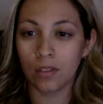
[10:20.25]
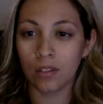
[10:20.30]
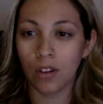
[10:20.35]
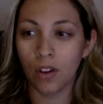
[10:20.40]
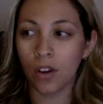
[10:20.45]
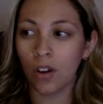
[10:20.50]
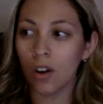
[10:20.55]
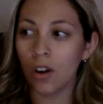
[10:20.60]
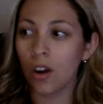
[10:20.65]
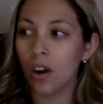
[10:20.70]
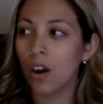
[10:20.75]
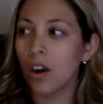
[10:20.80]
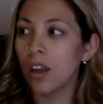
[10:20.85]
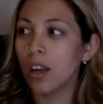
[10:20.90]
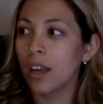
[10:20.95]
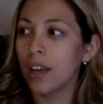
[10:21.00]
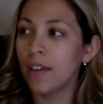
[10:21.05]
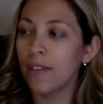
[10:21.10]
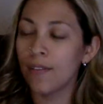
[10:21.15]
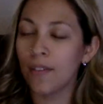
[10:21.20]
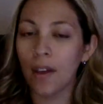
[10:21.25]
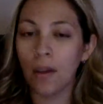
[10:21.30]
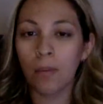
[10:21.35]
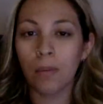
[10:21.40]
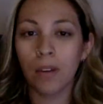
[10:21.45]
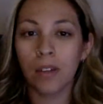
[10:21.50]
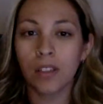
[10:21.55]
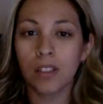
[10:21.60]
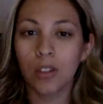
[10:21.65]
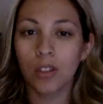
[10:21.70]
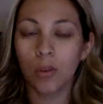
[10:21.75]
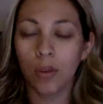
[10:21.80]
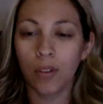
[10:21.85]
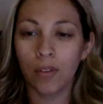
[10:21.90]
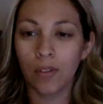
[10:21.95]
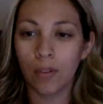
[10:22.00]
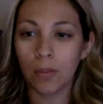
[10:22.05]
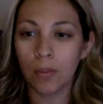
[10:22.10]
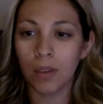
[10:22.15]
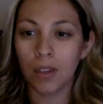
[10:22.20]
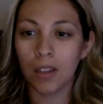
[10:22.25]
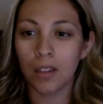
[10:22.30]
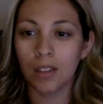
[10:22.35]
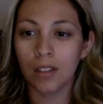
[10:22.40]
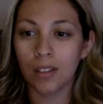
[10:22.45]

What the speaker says: or are like 5 minutes away from me.